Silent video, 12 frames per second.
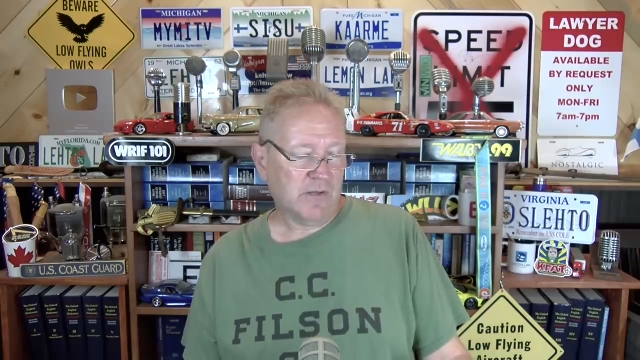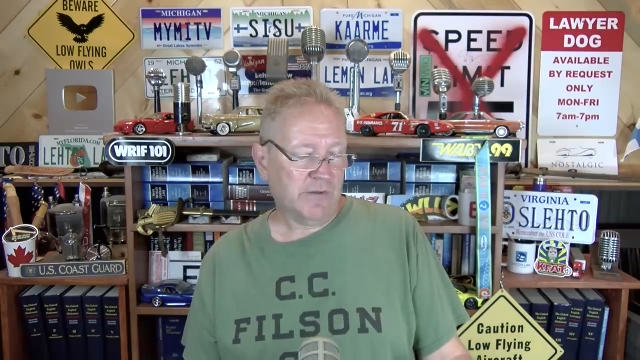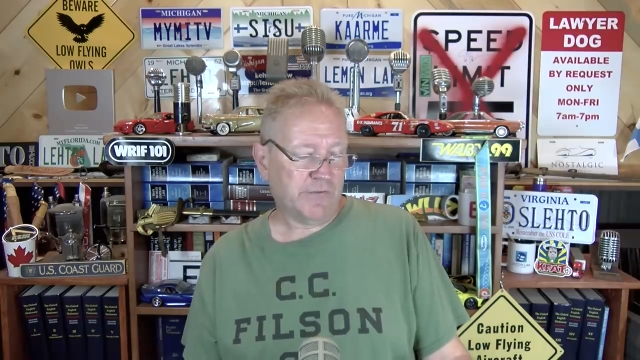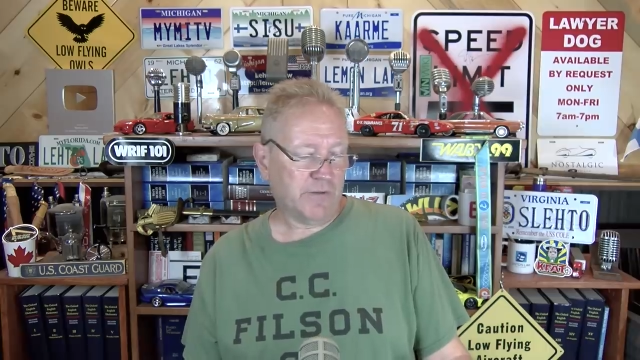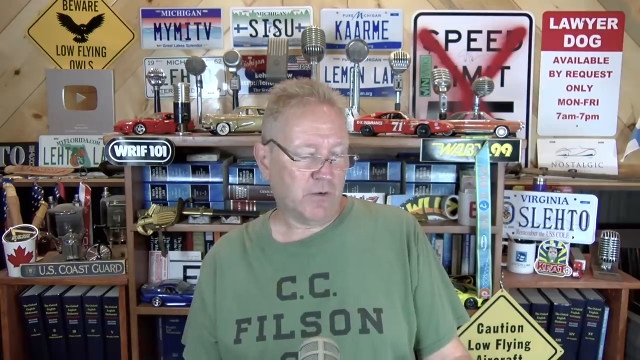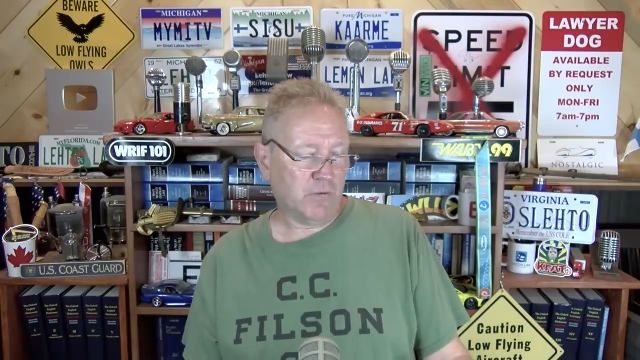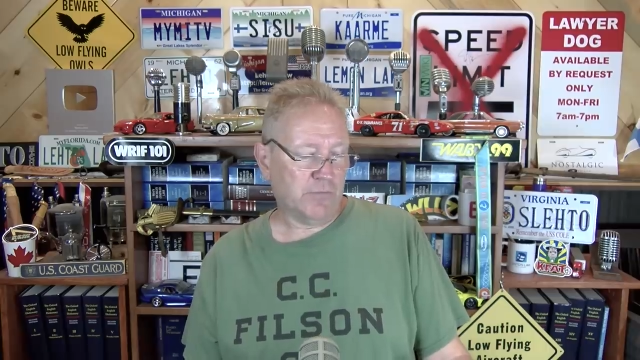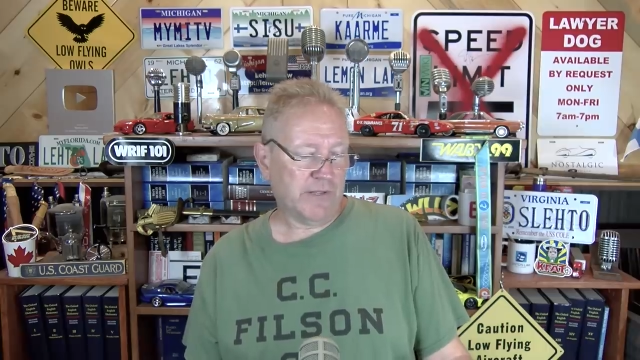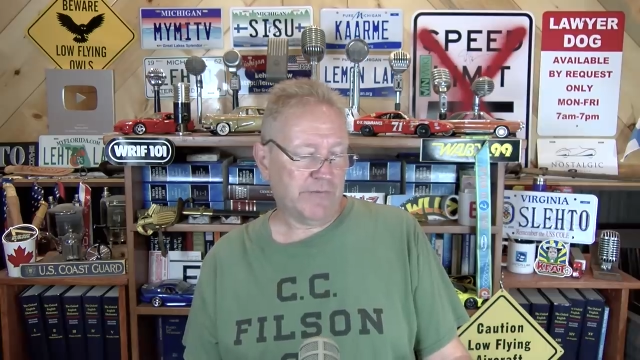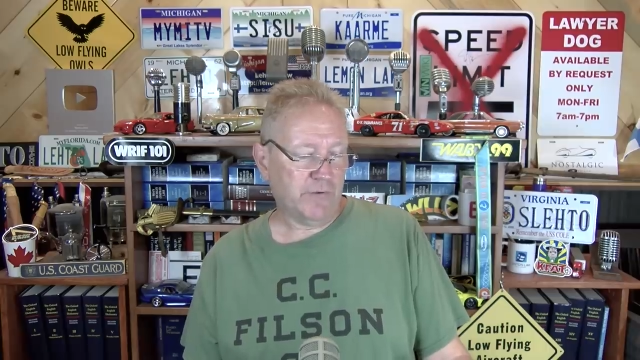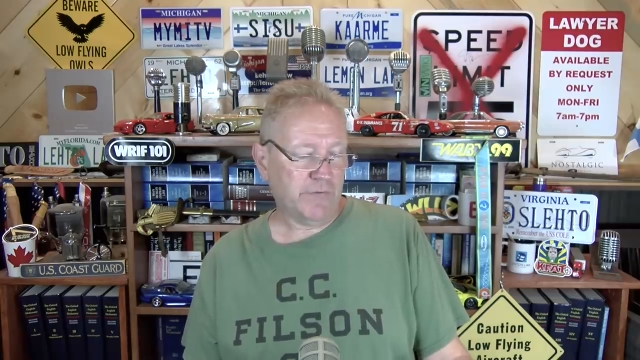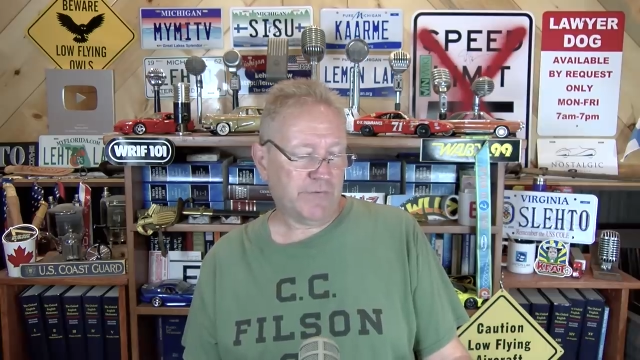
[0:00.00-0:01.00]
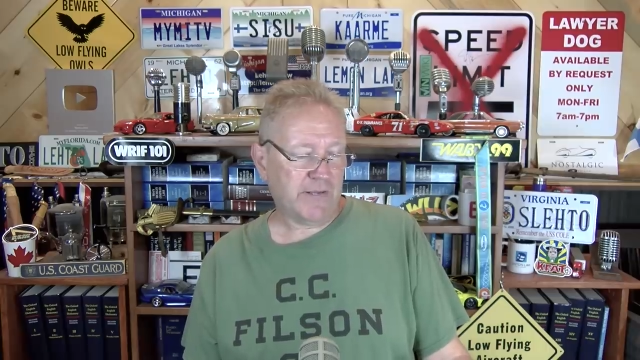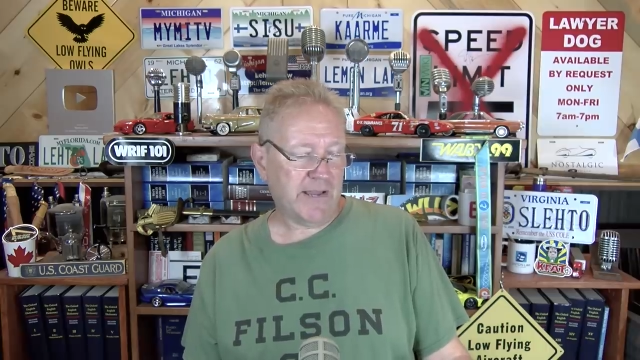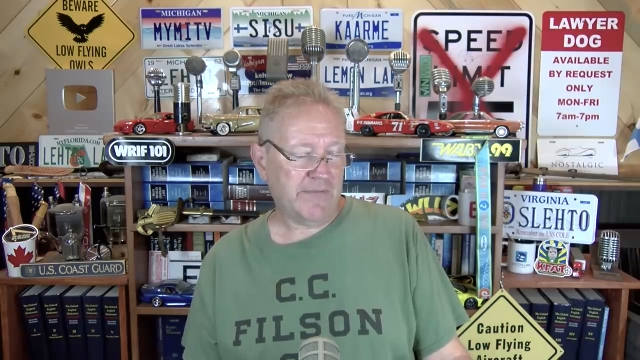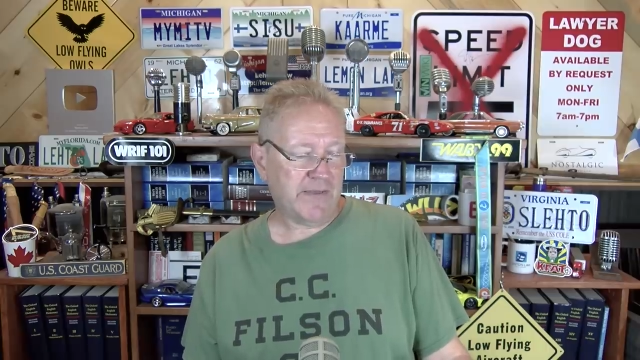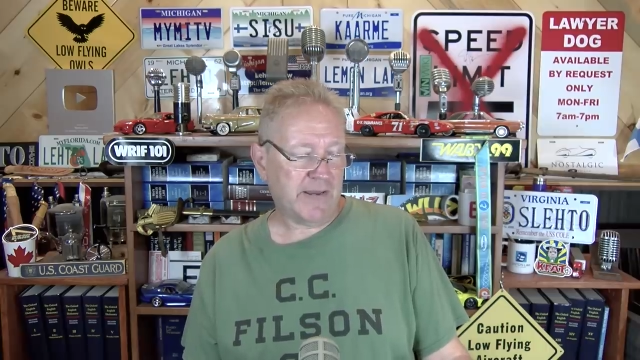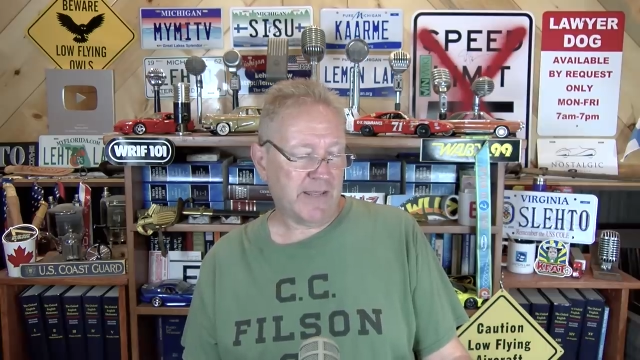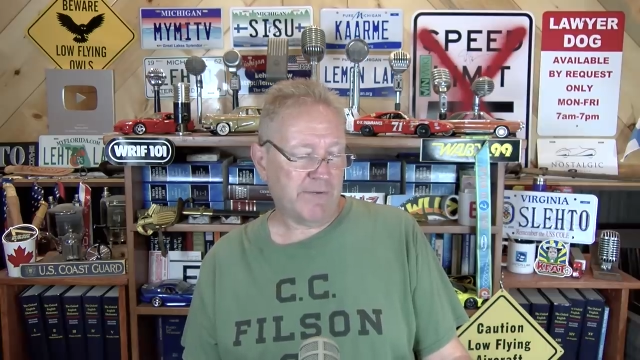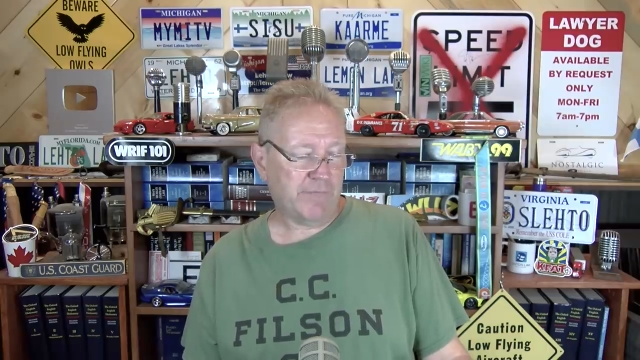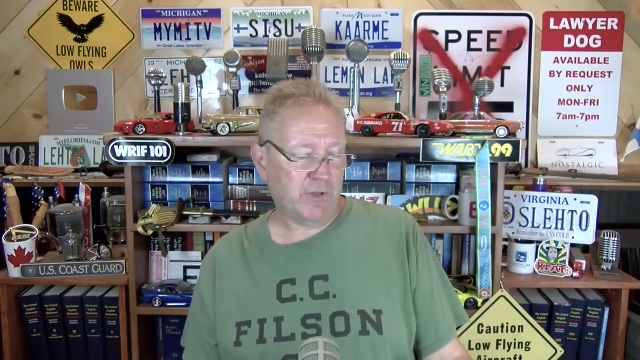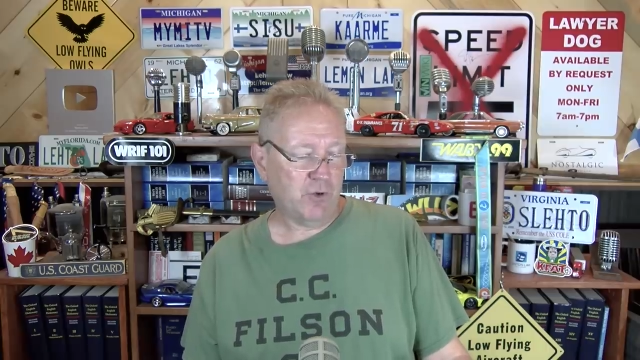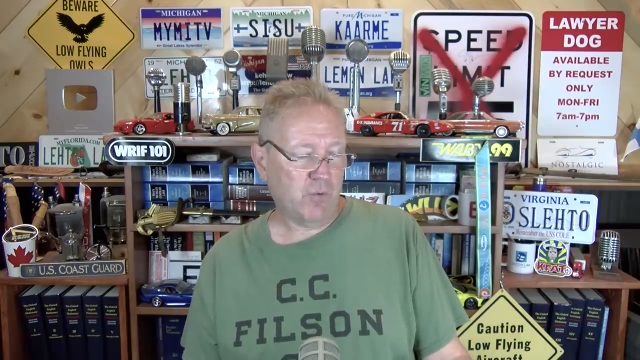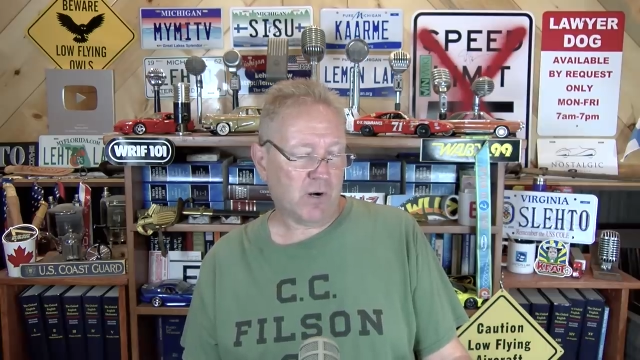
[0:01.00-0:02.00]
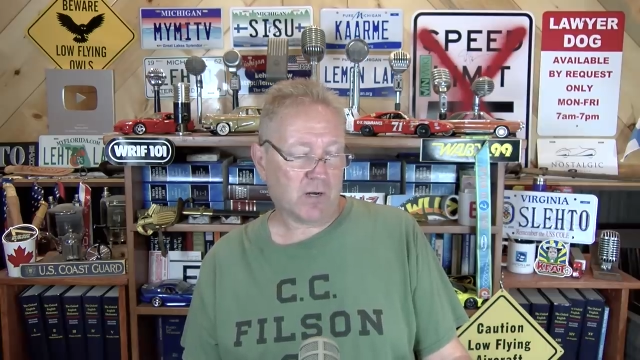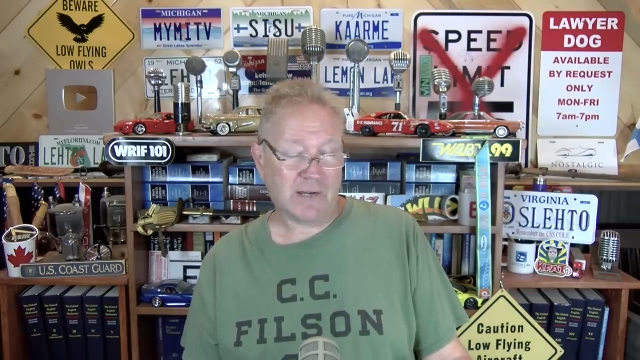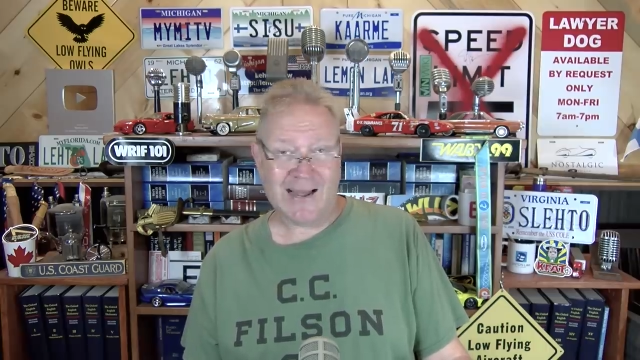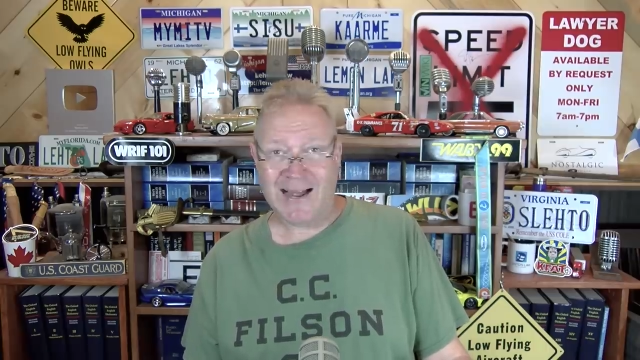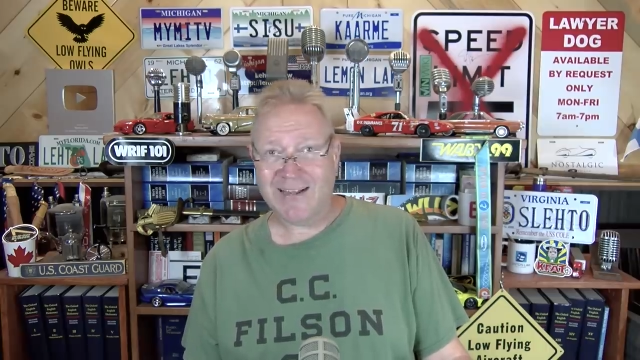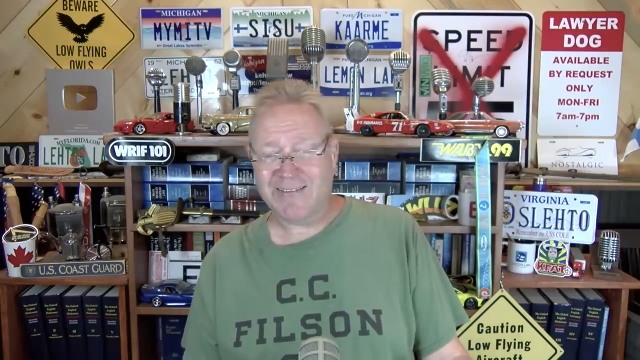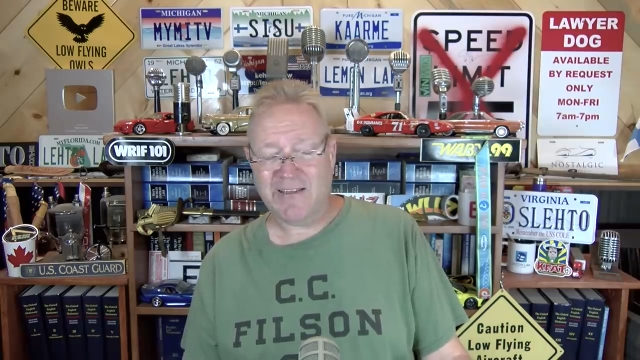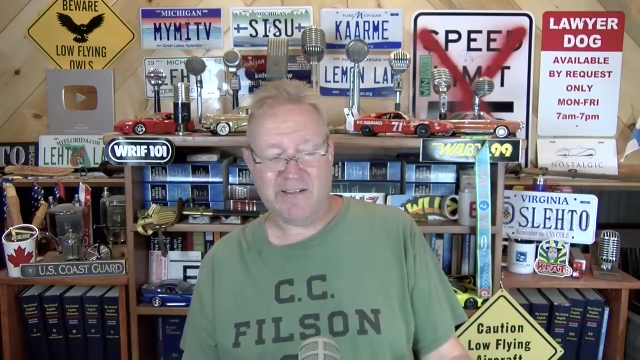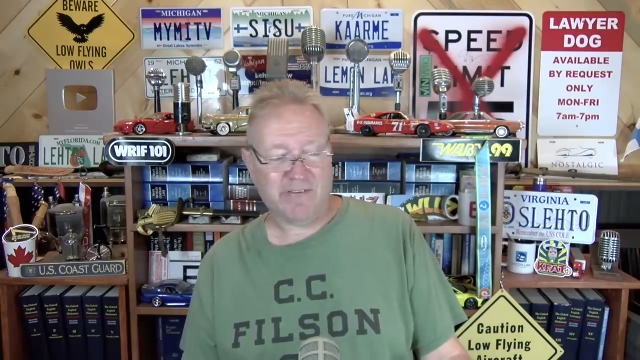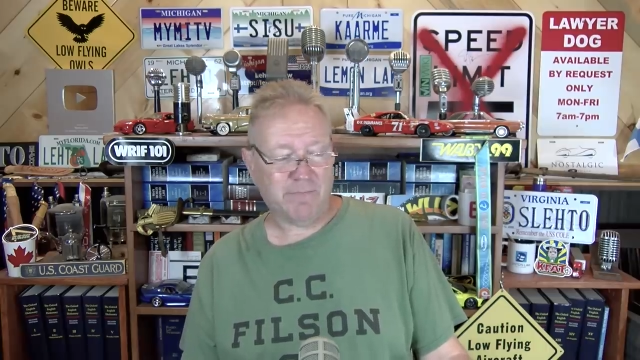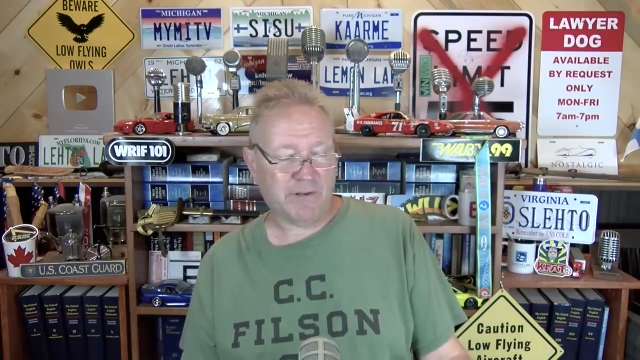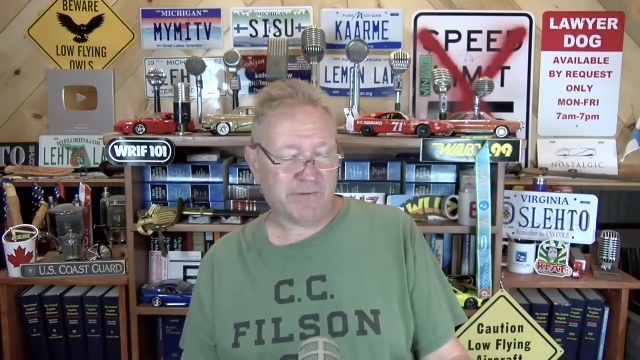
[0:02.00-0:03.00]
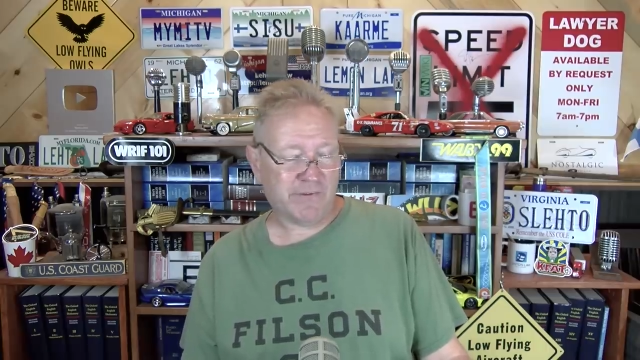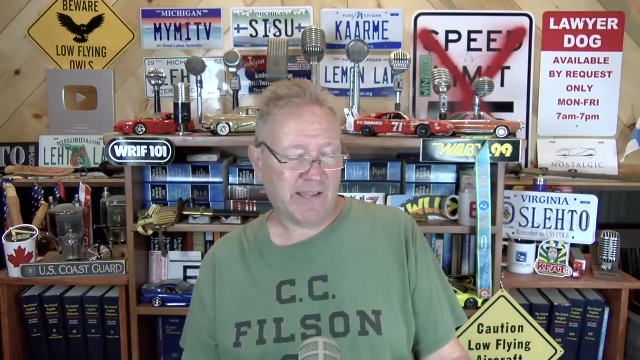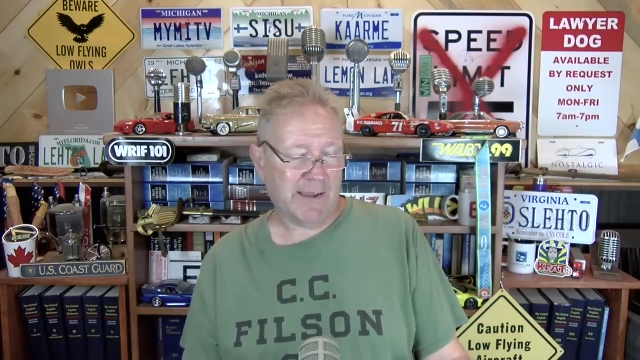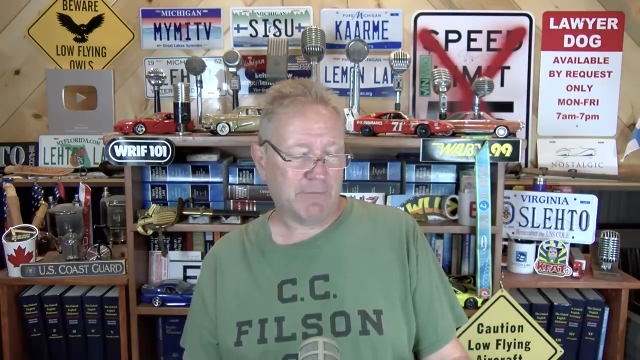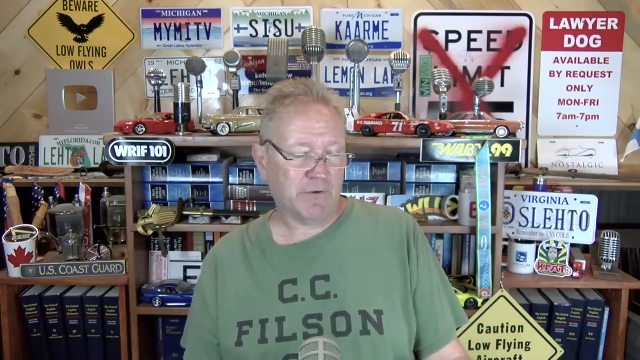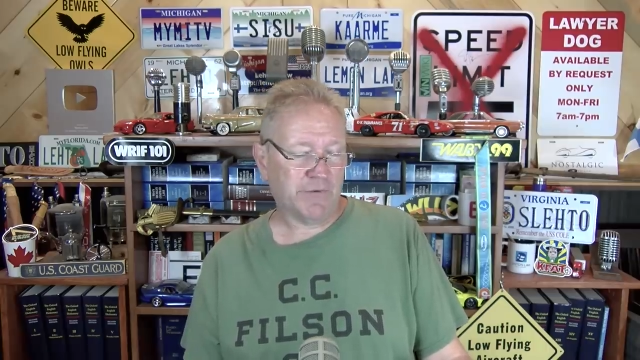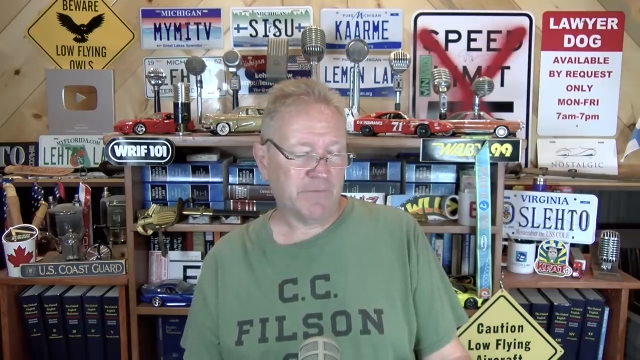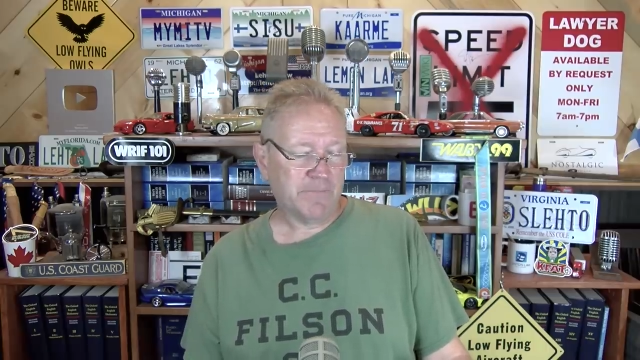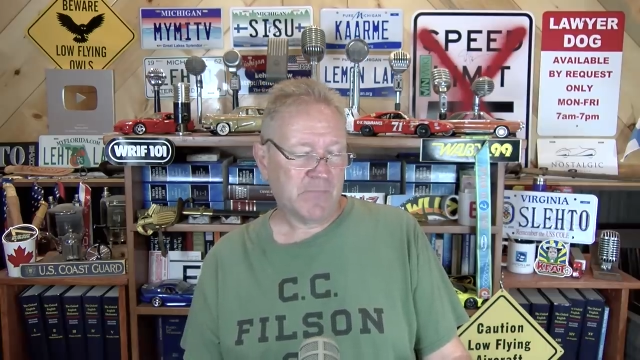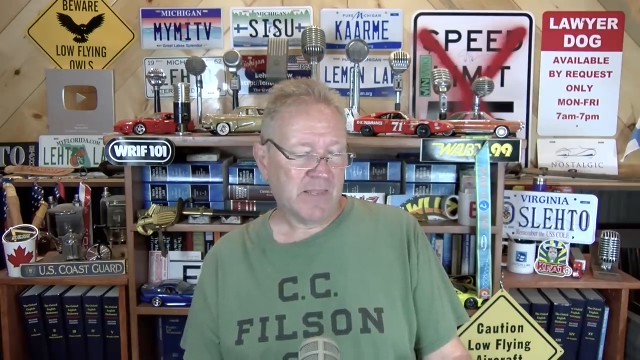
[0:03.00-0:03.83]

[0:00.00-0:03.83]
So they do say that if you are contacted by scammers,